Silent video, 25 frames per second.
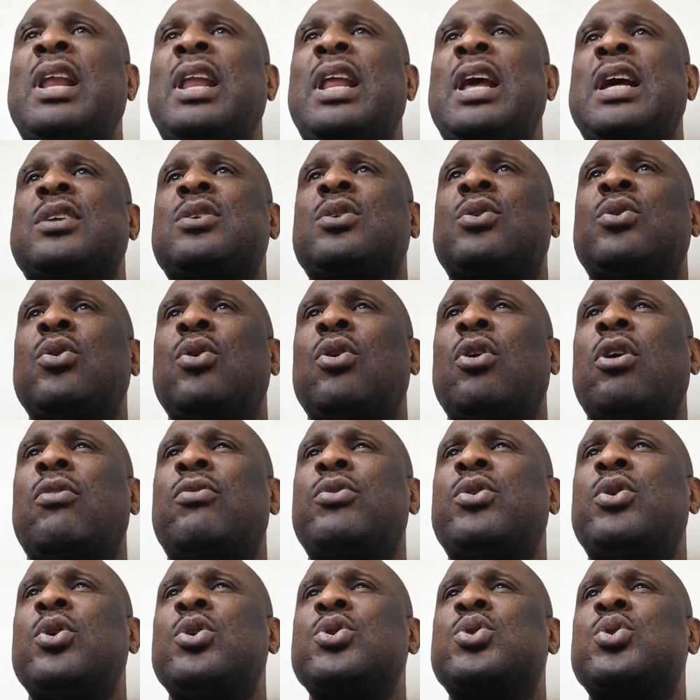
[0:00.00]
Let go
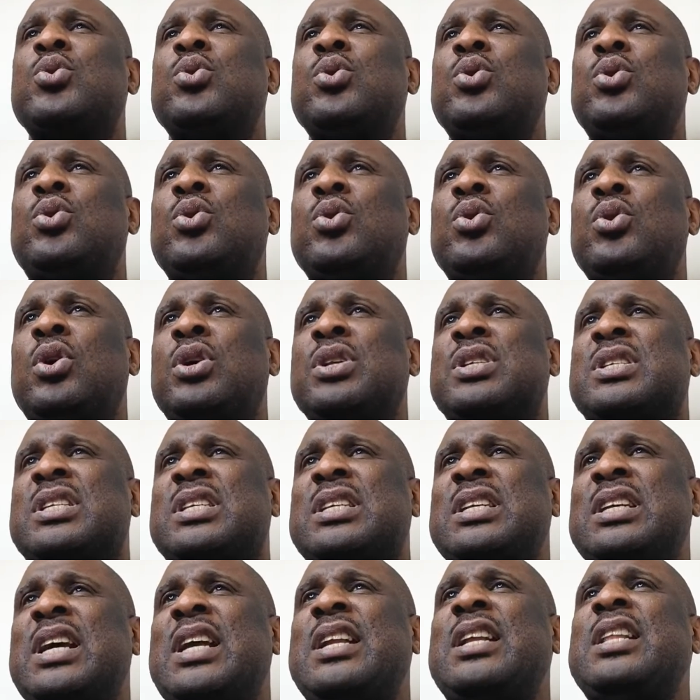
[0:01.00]
of those who do not
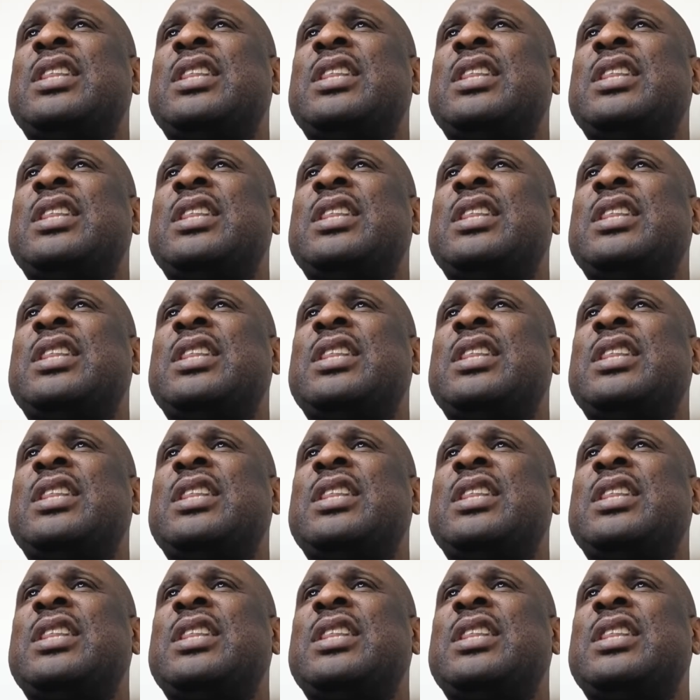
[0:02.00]
see